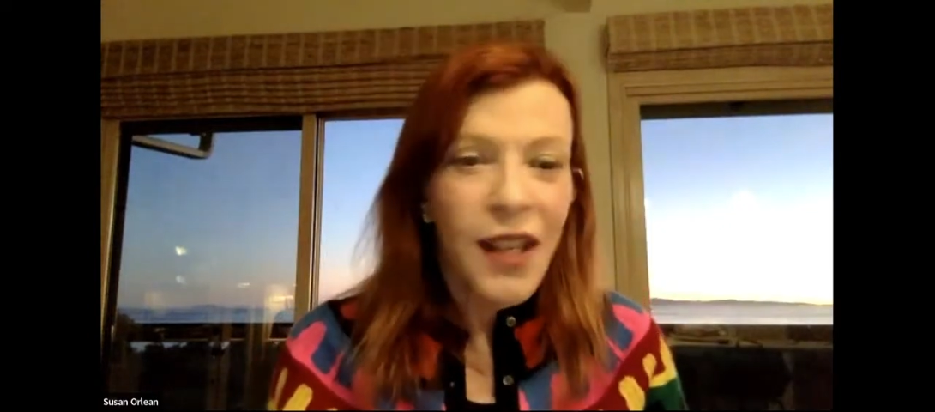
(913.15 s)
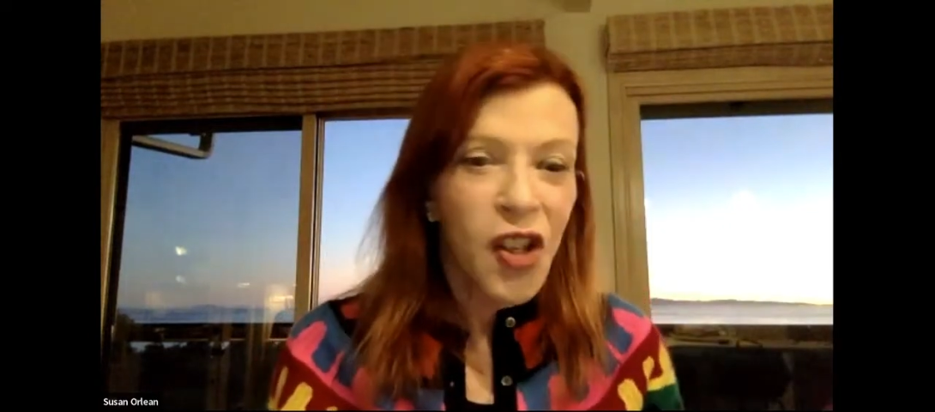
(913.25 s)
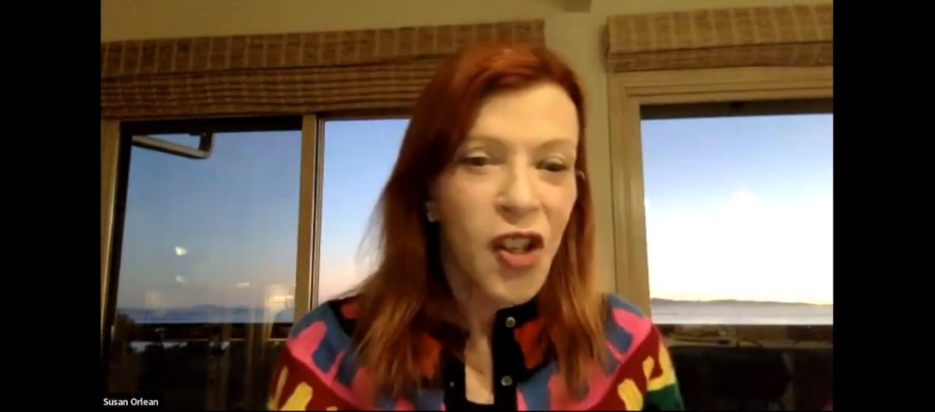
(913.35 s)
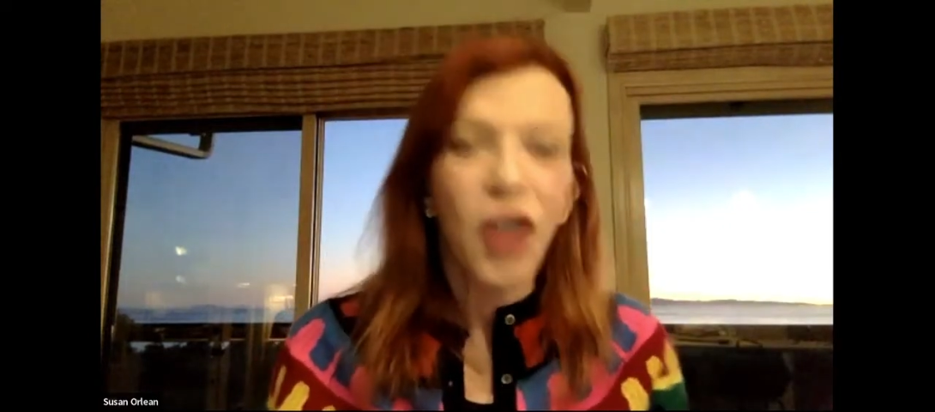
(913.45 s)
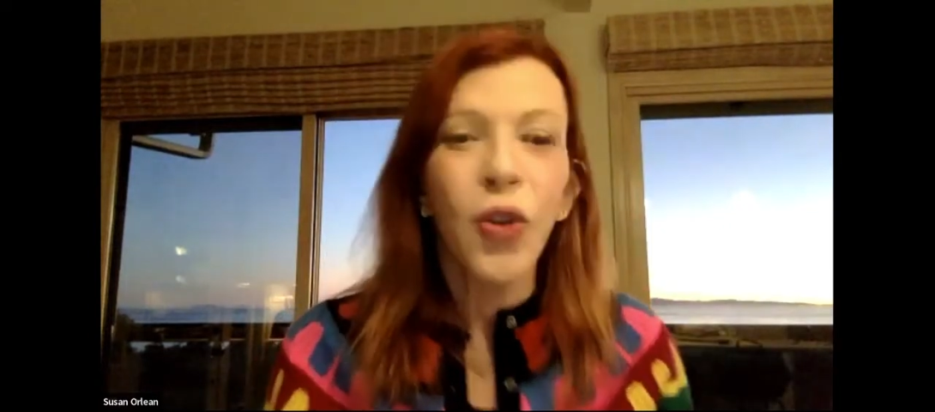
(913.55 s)
in
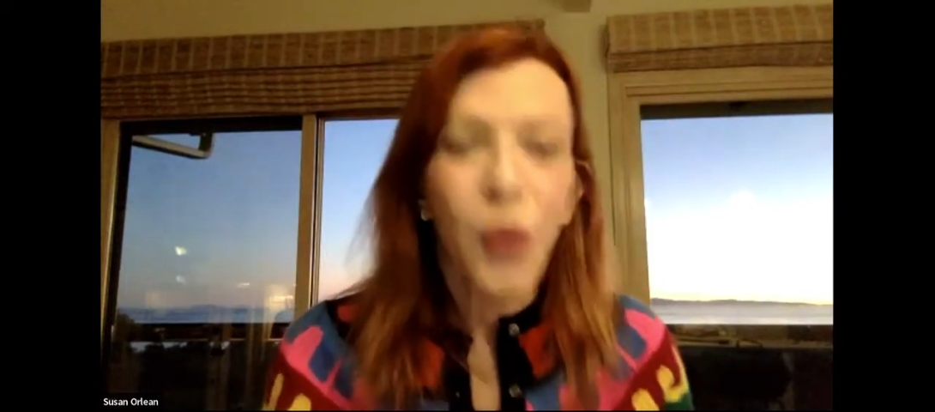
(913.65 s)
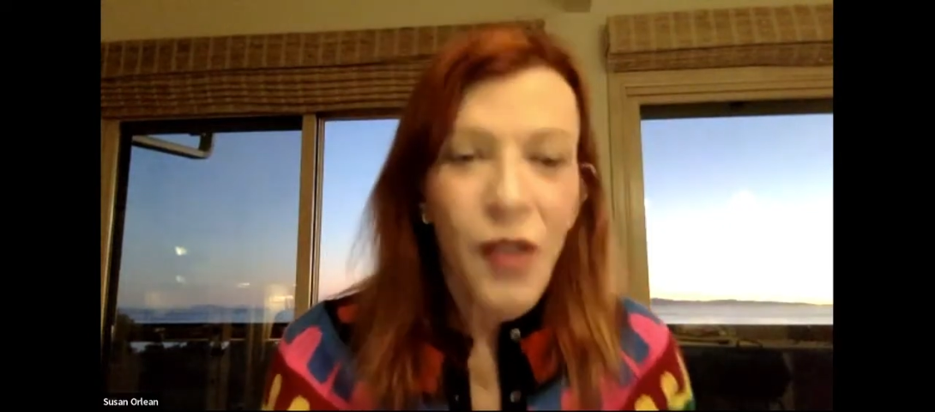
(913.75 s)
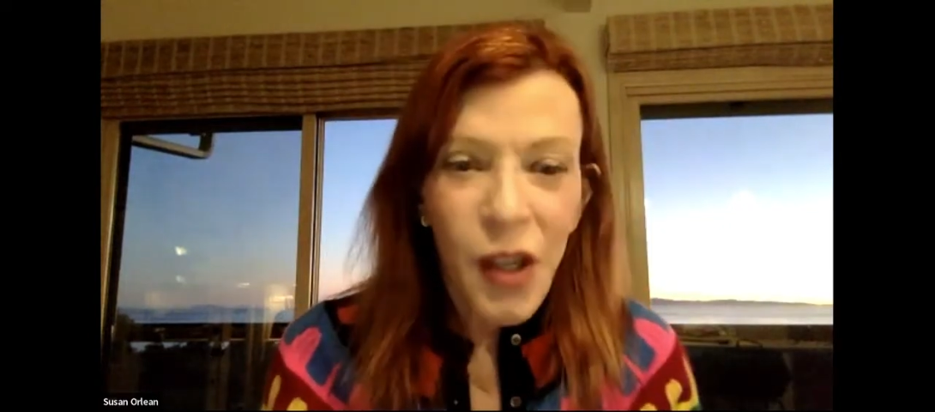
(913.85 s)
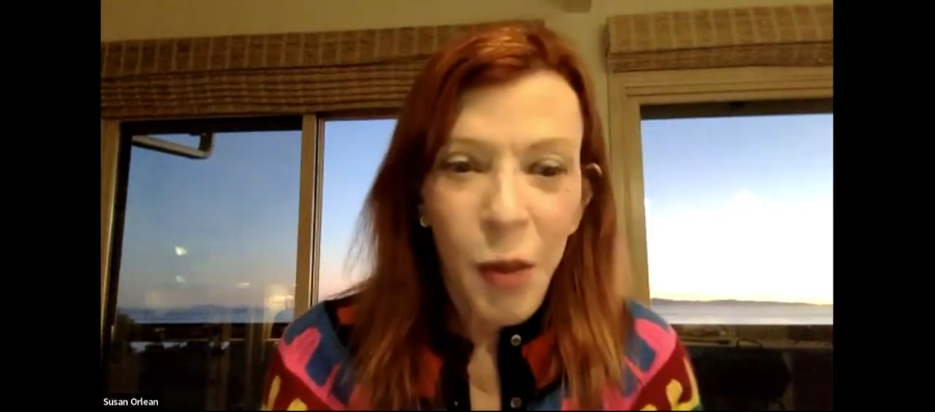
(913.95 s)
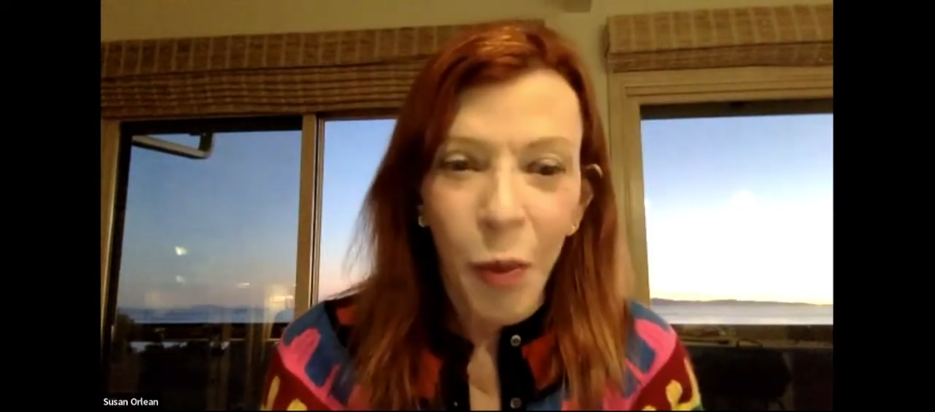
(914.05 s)
the
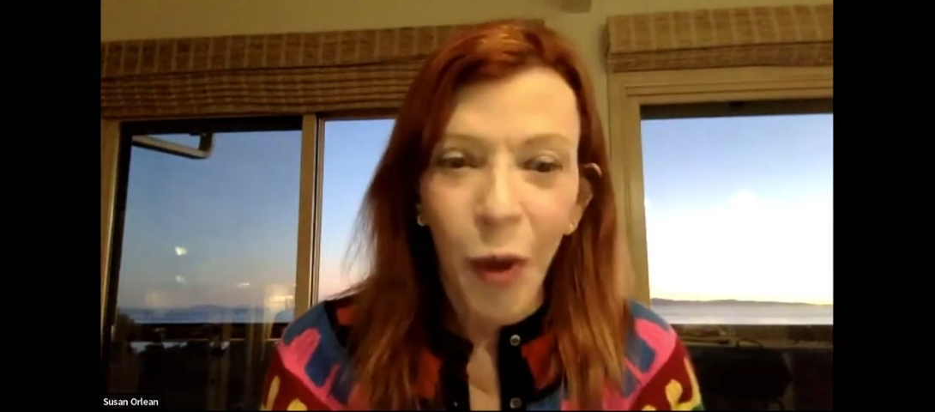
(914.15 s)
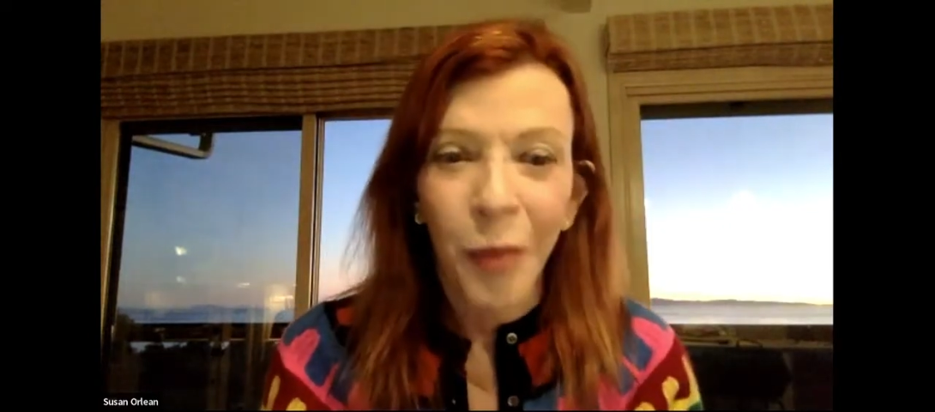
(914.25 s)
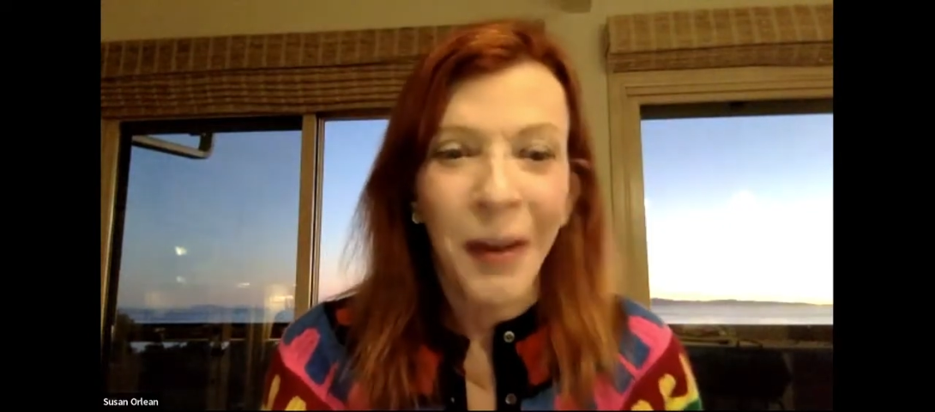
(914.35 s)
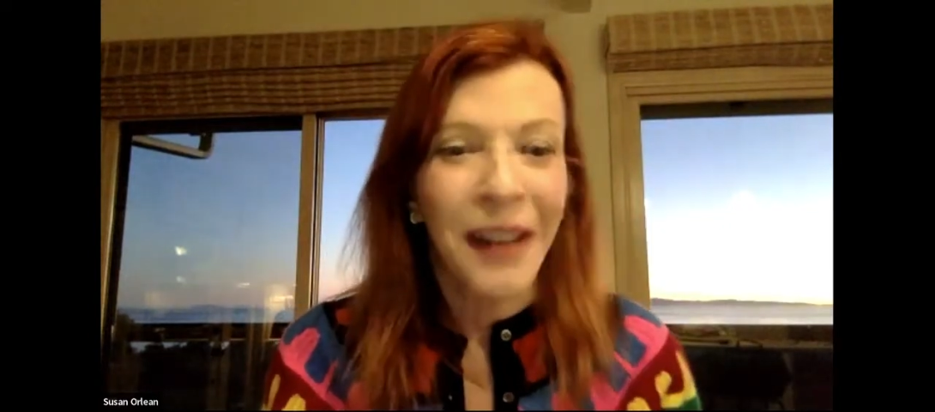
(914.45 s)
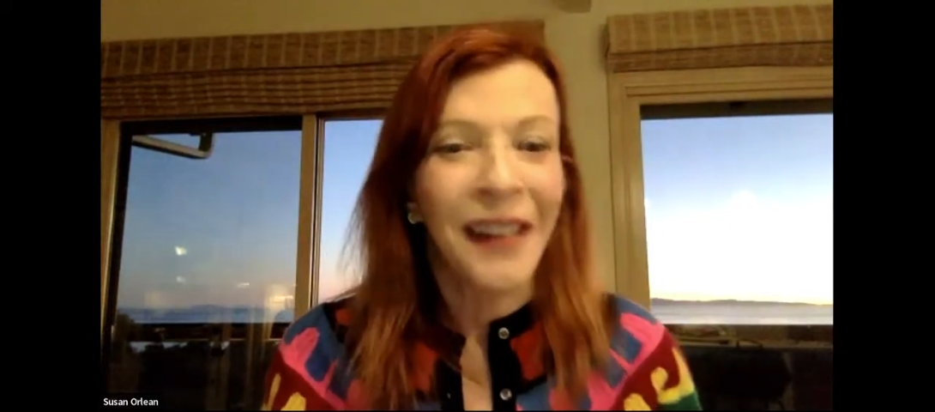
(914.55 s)
children's
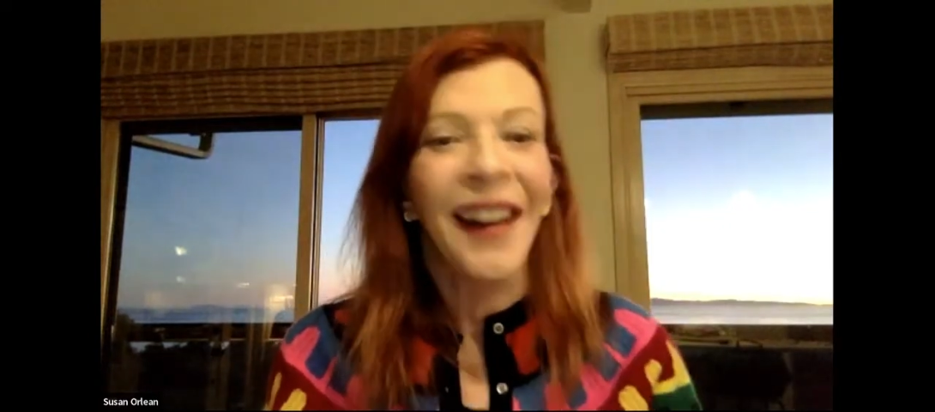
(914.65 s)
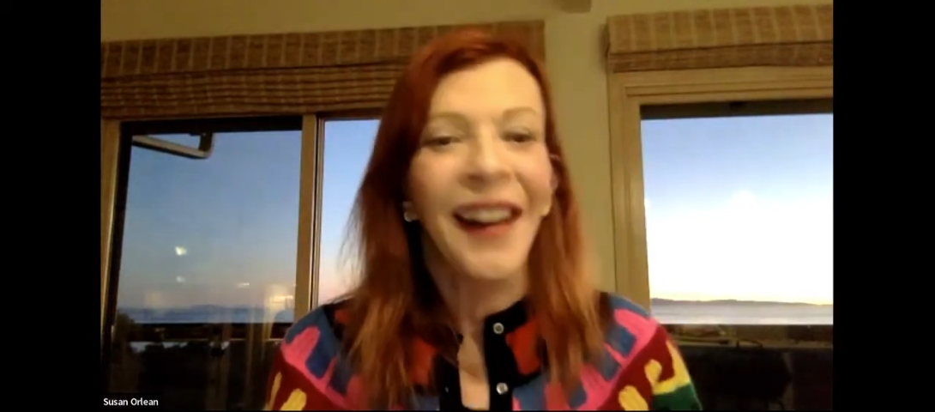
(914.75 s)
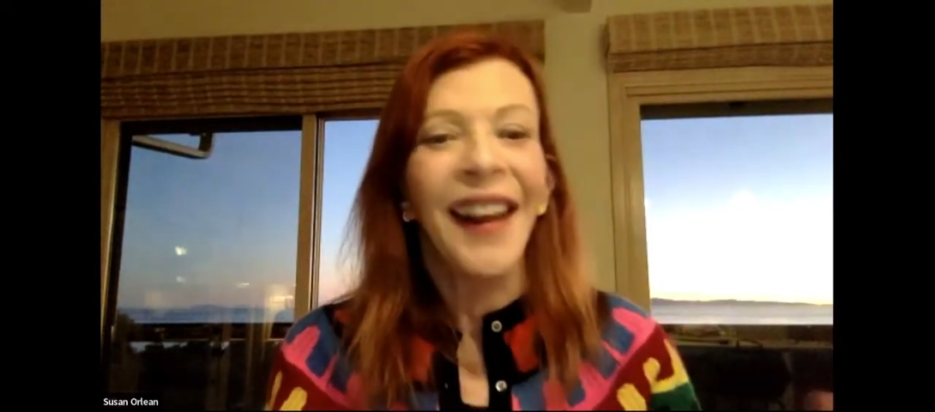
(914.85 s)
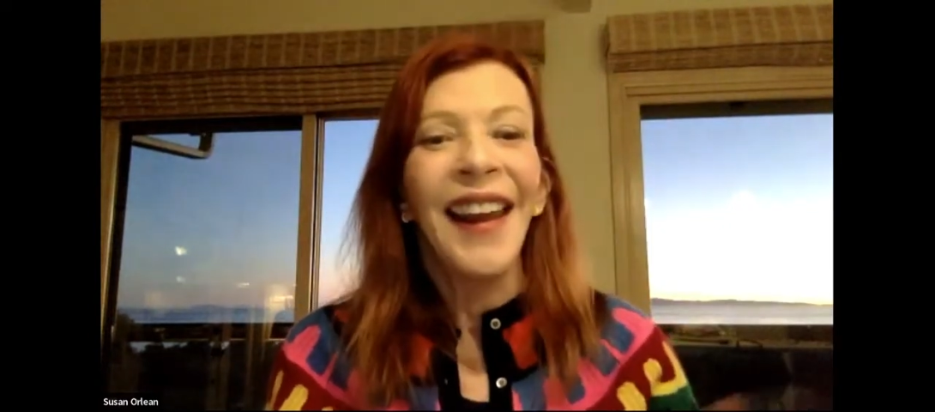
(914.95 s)
department,